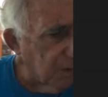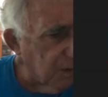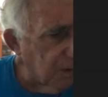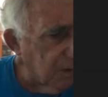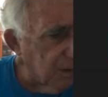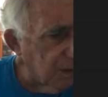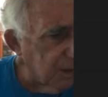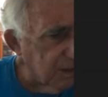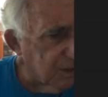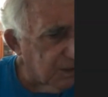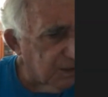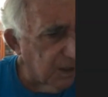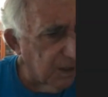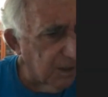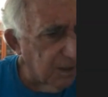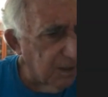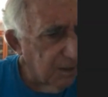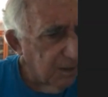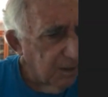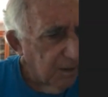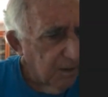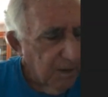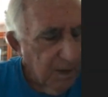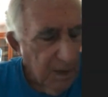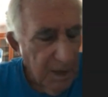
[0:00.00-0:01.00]
And I said,
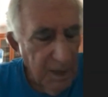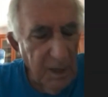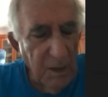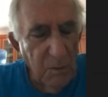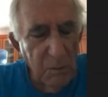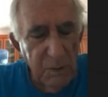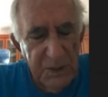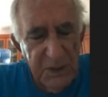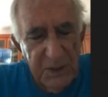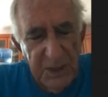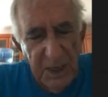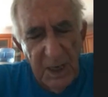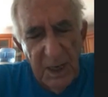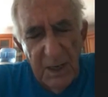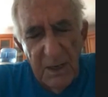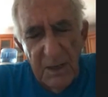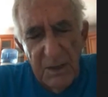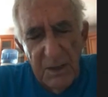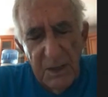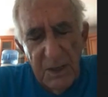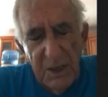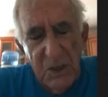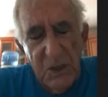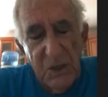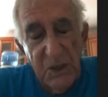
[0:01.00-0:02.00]
and I was thinking
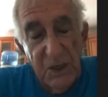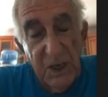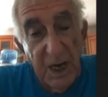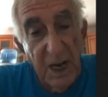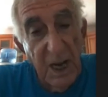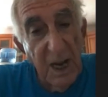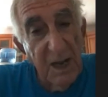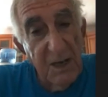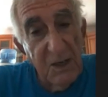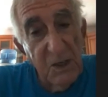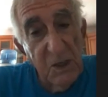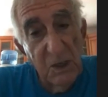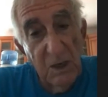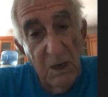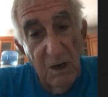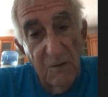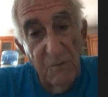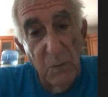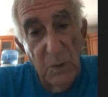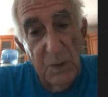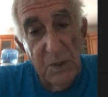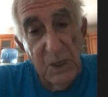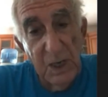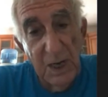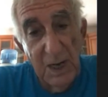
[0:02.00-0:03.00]
of this sketch of
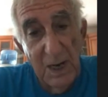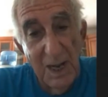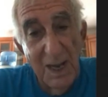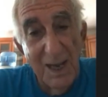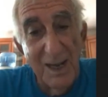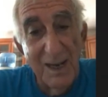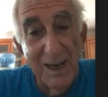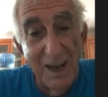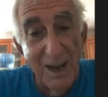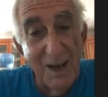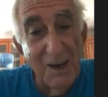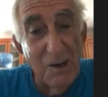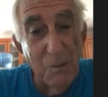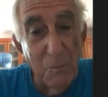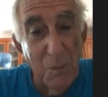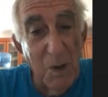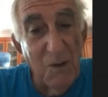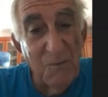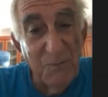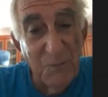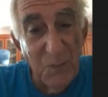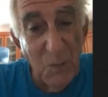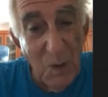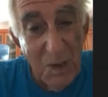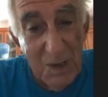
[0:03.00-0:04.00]
which I had like
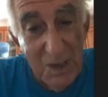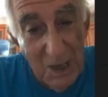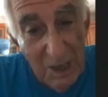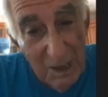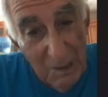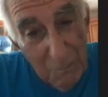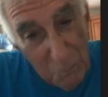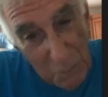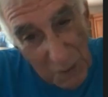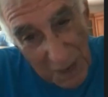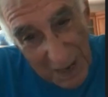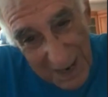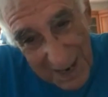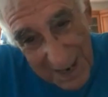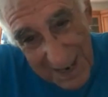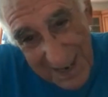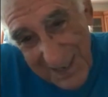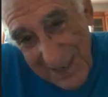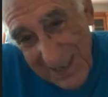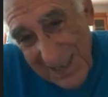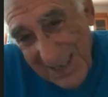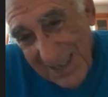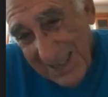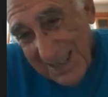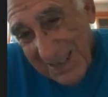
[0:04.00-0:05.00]
about fourteen
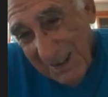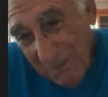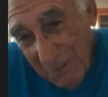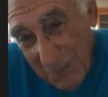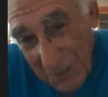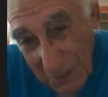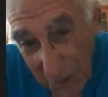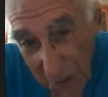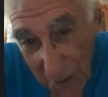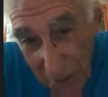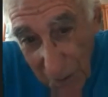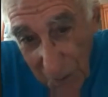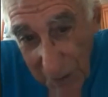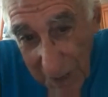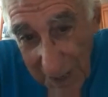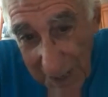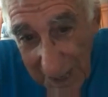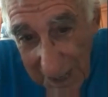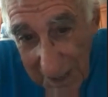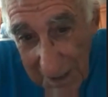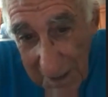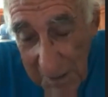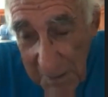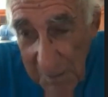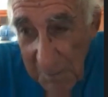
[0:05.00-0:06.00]
pages of it already,